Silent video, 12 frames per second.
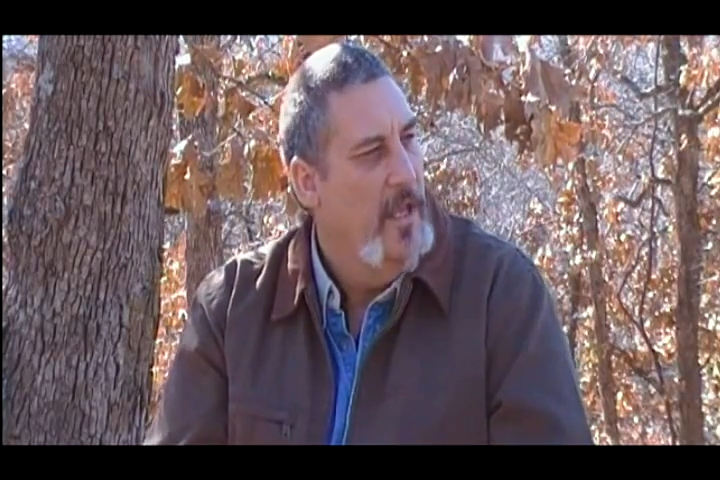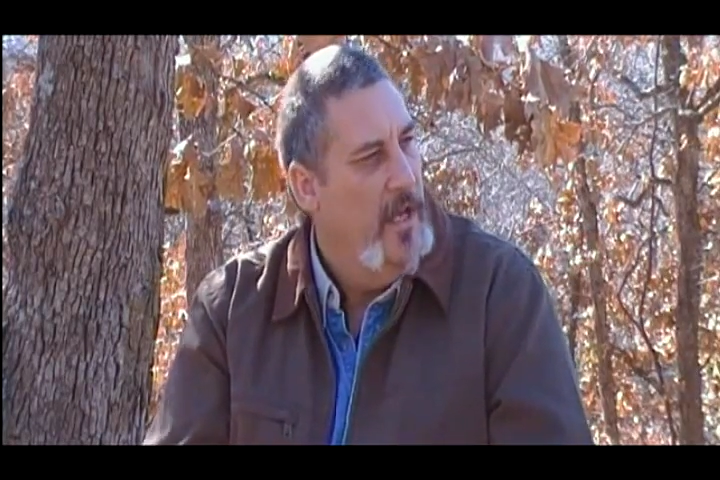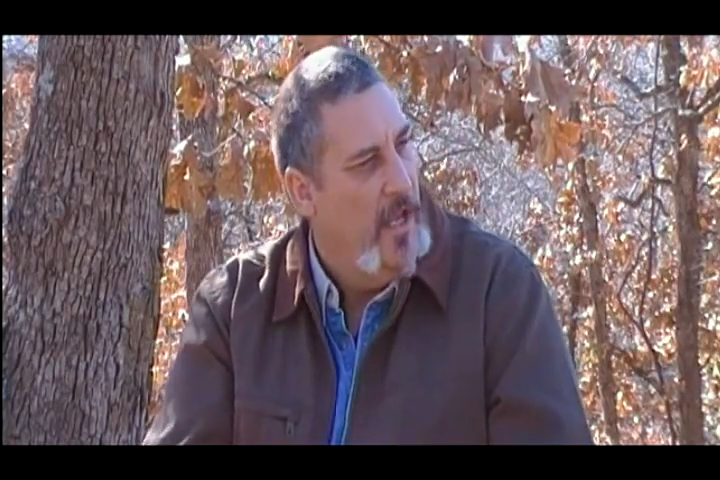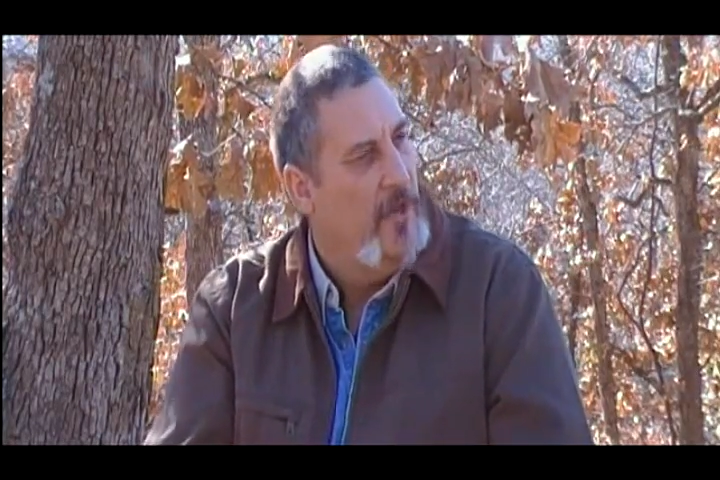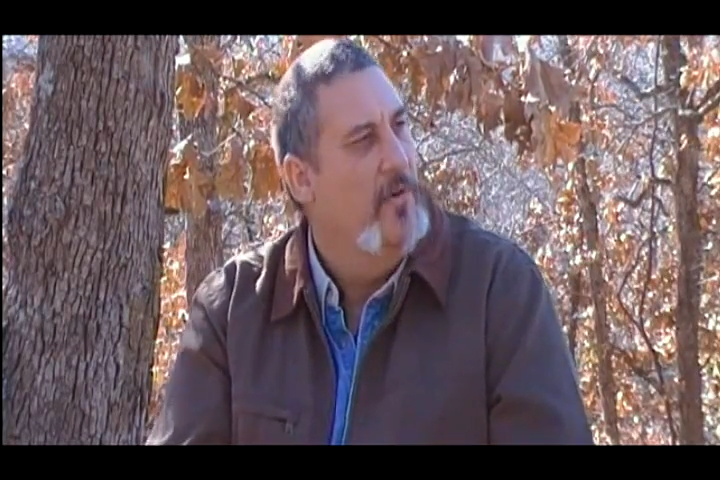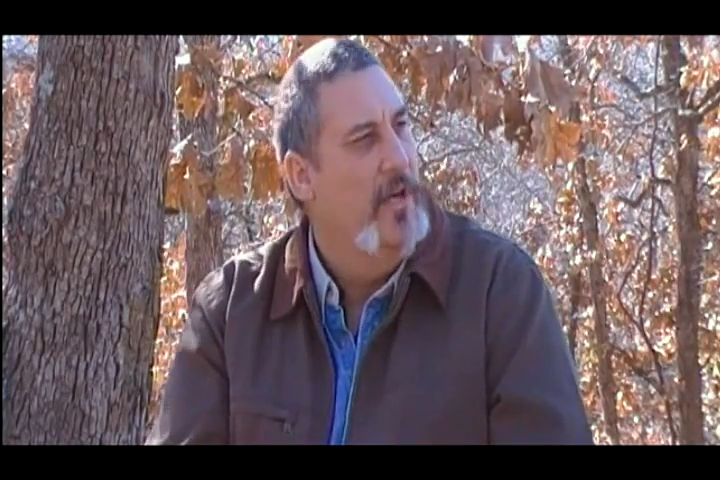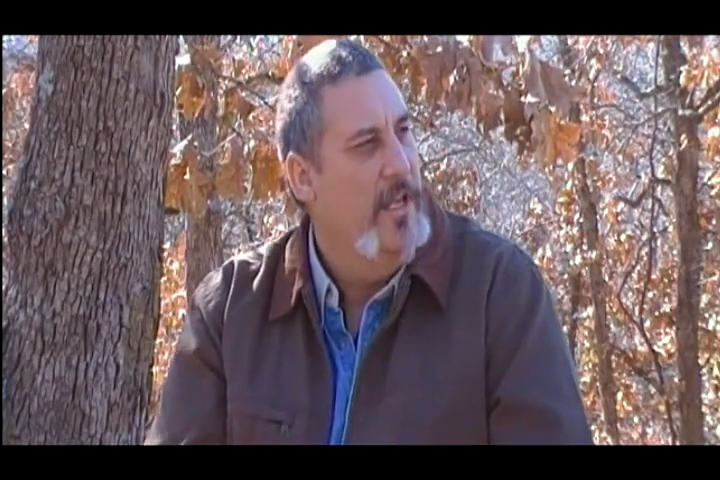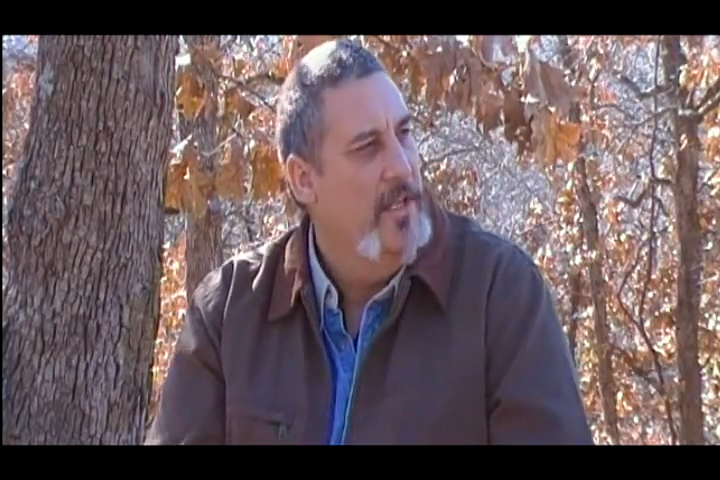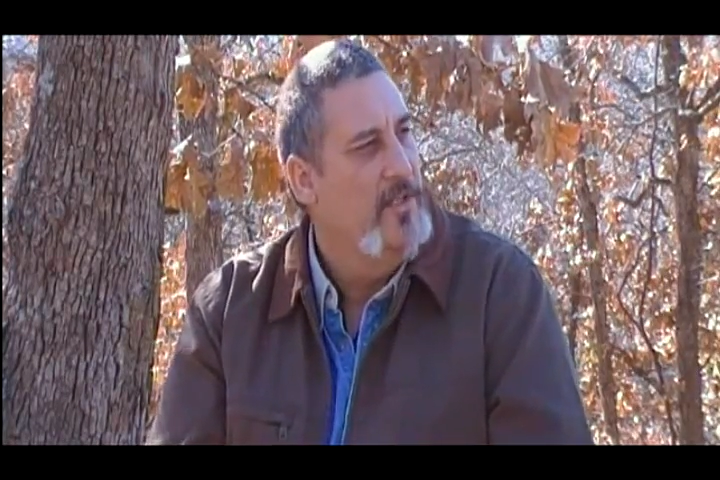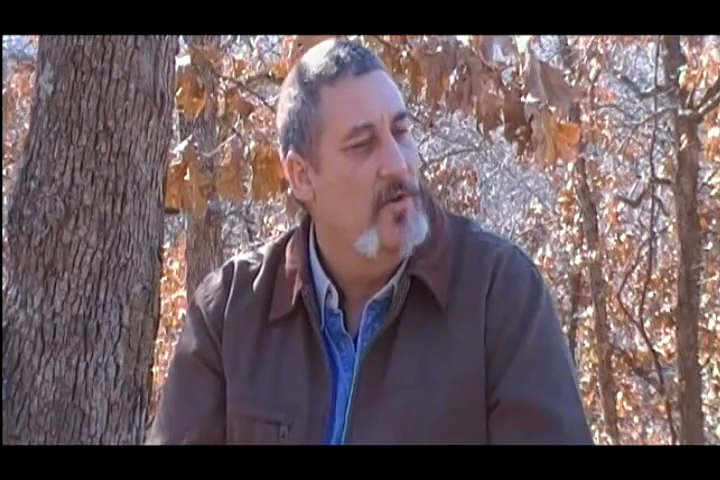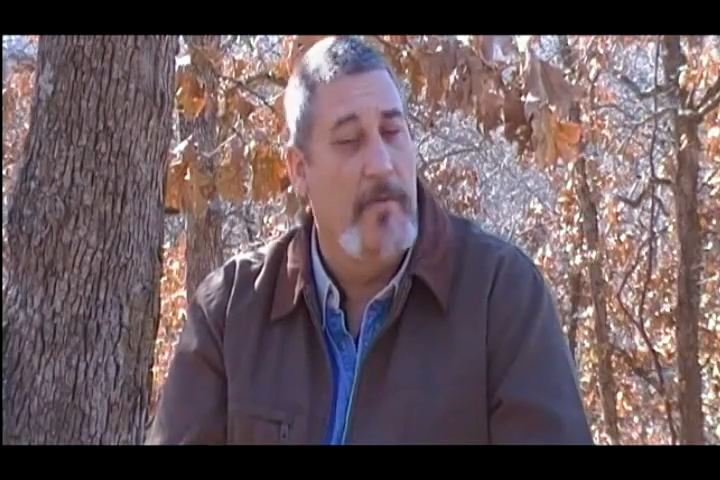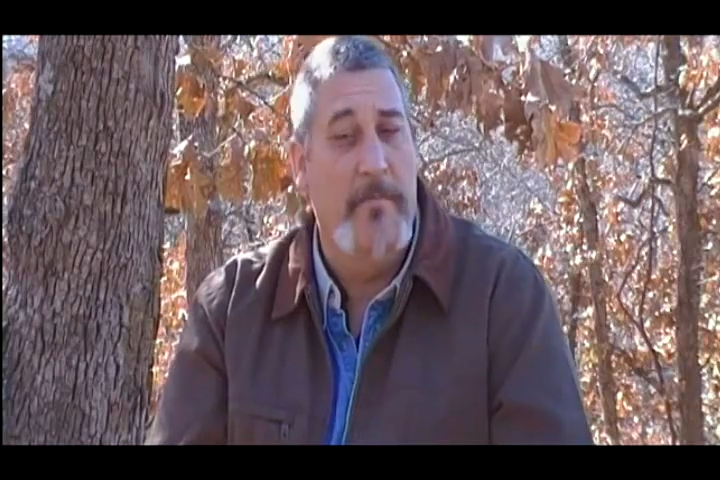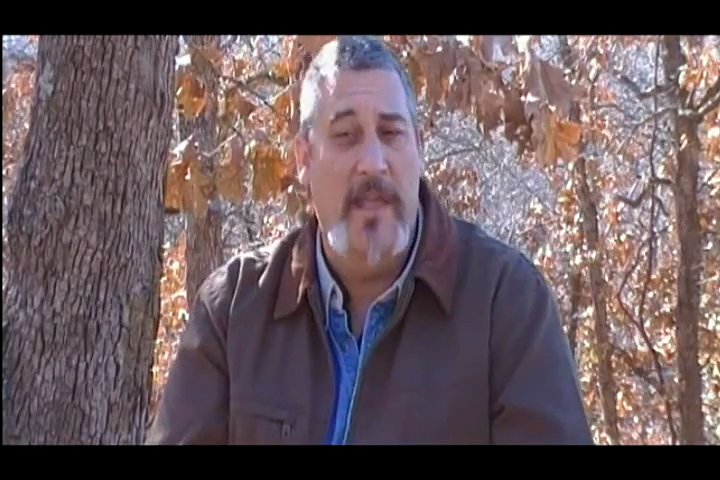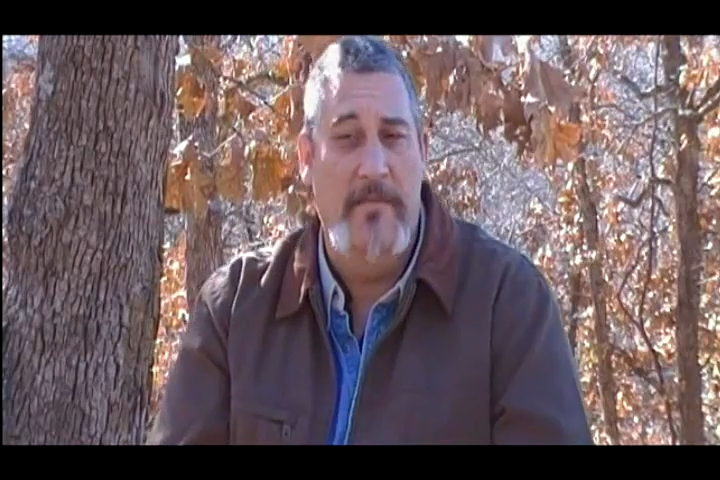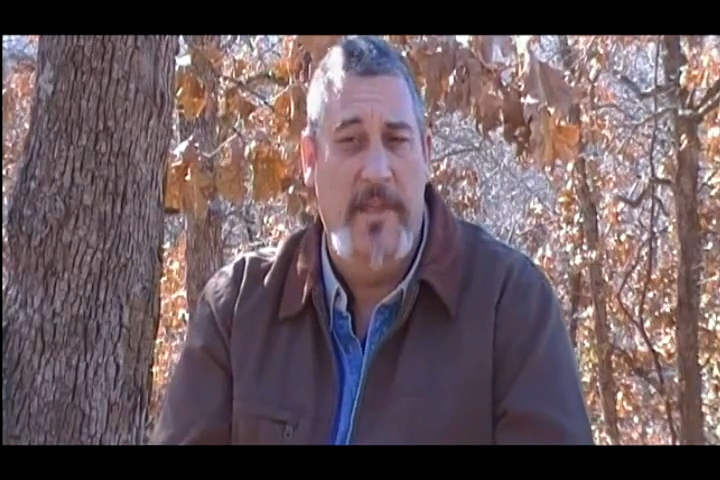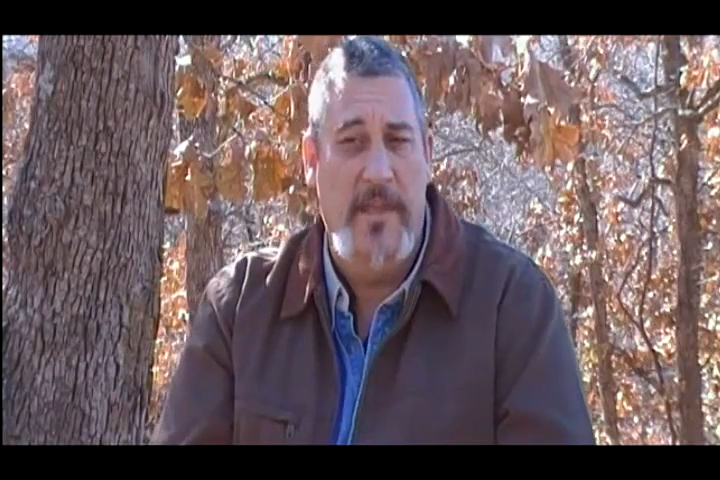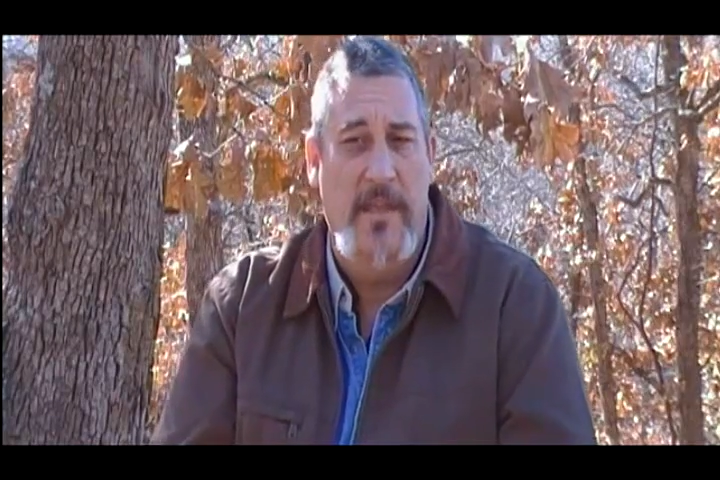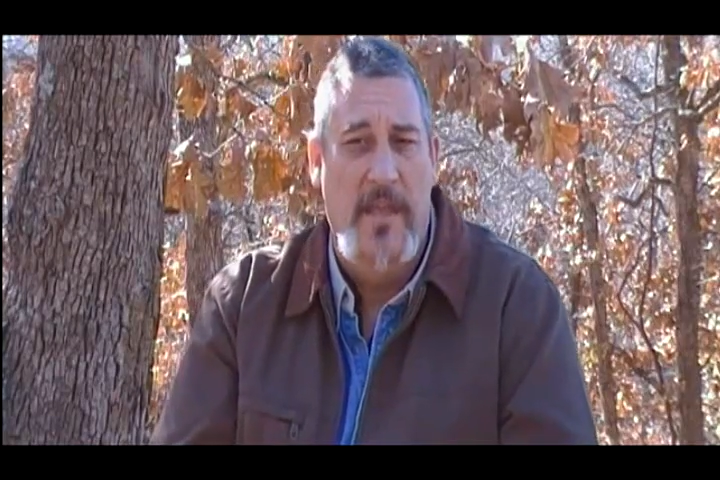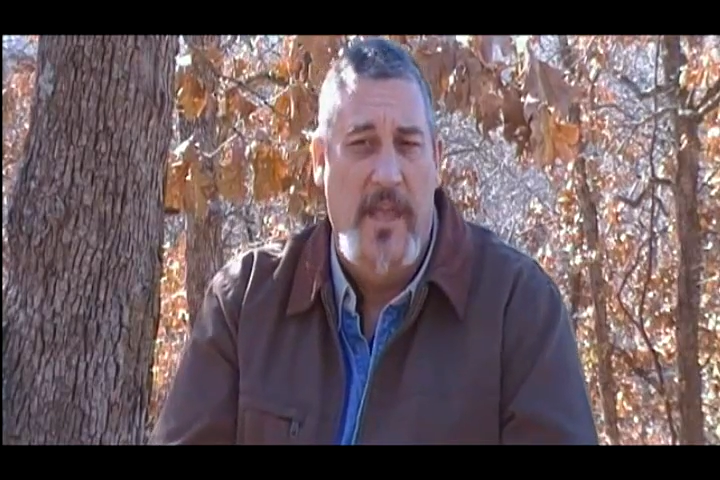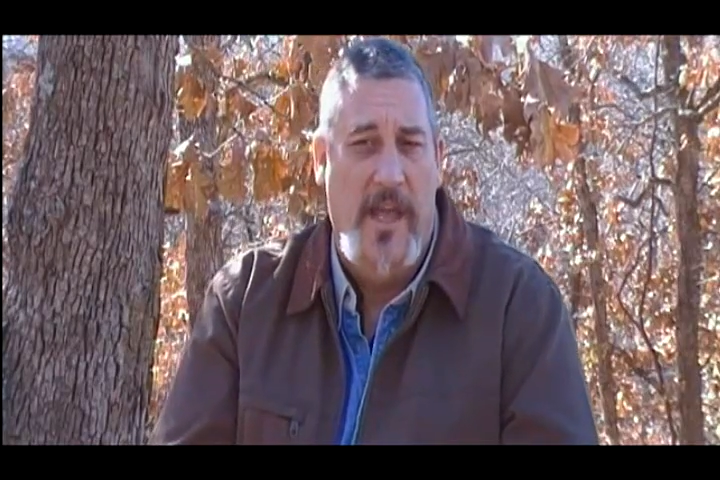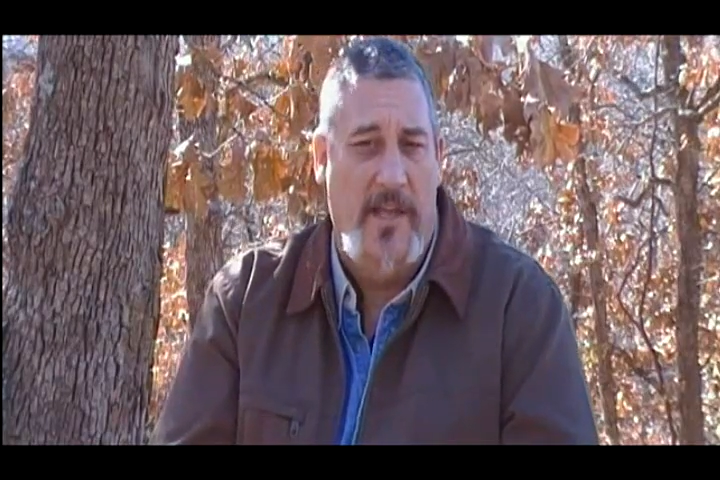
iniquities, or maybe,